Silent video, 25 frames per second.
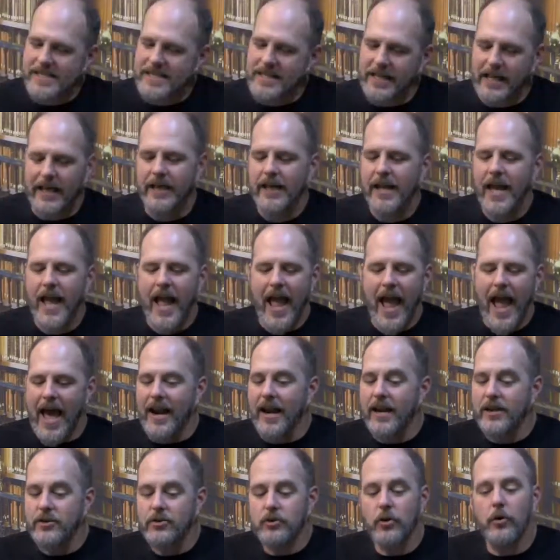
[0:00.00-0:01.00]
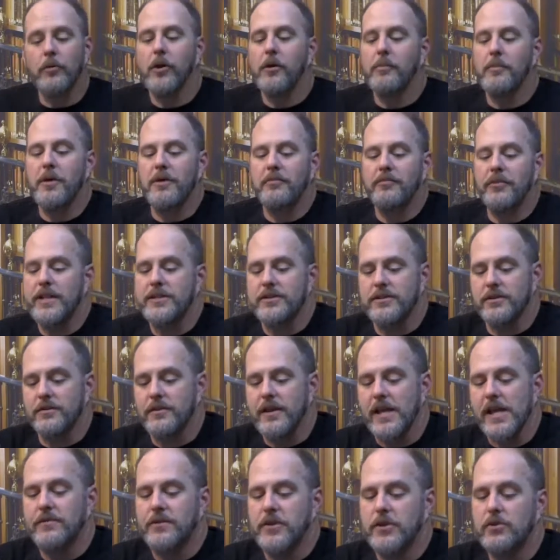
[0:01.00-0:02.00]
it and I told all my friends,
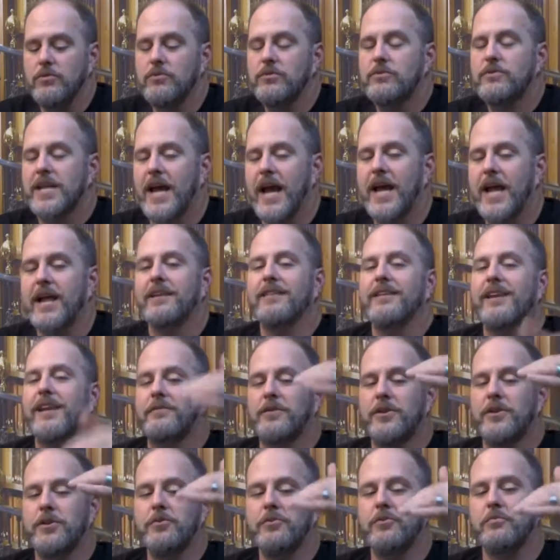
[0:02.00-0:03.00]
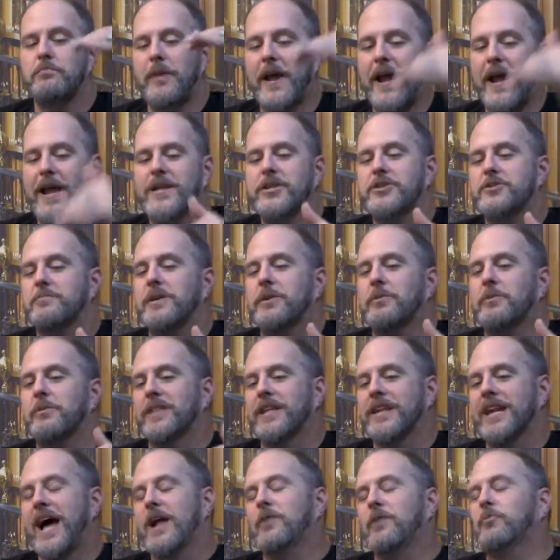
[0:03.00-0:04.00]
if you ten, if you paged me with
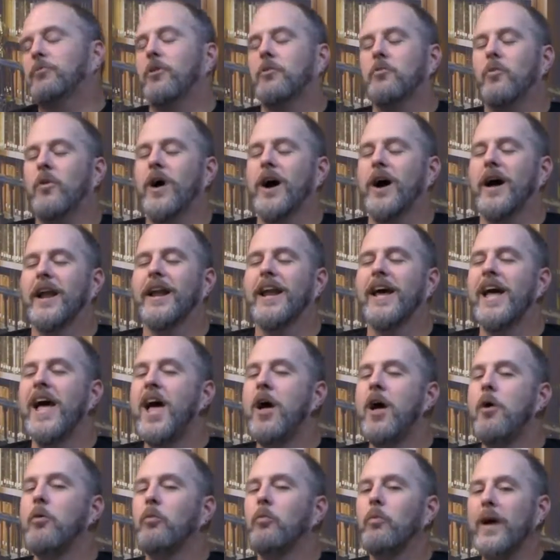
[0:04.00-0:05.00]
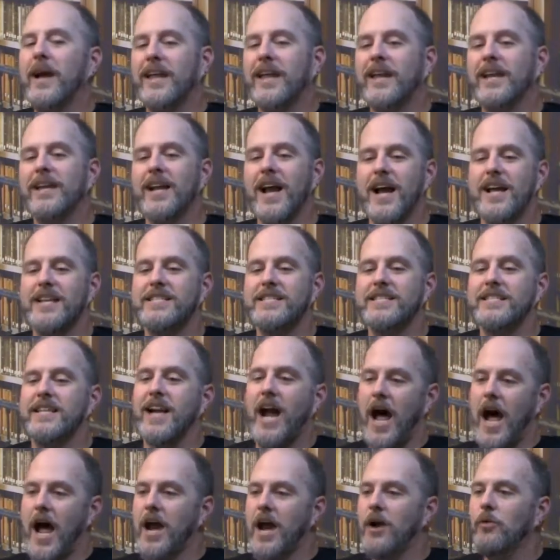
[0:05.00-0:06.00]
a 911, recognize that
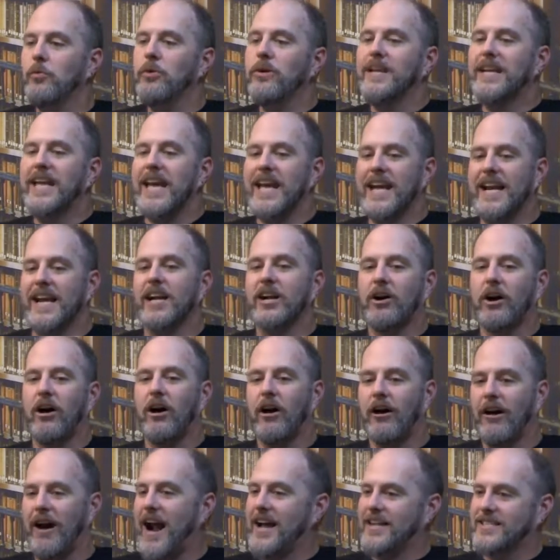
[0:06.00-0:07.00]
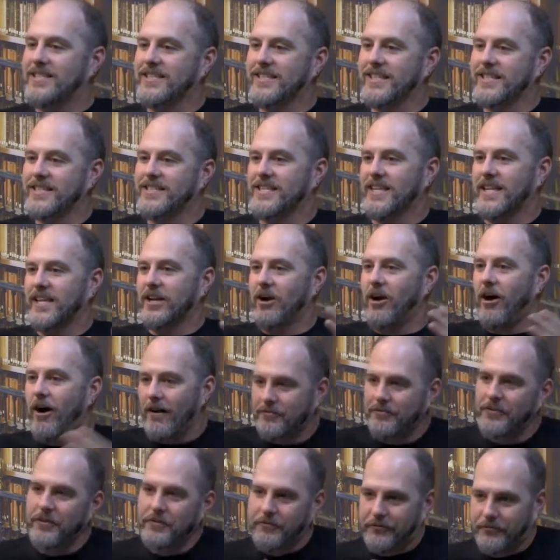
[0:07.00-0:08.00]
I will get in car accidents to get
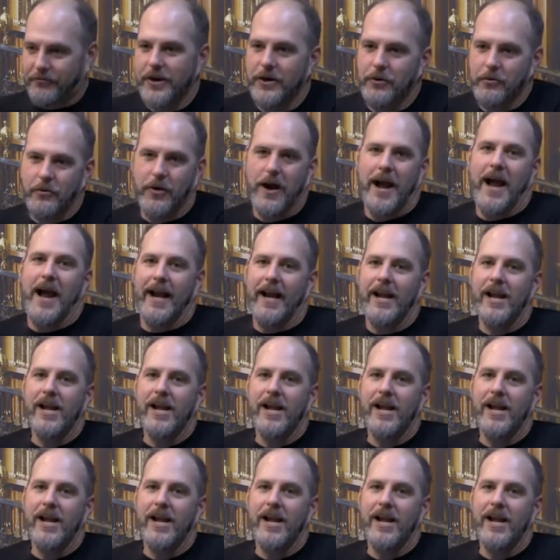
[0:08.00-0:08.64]
off the freeway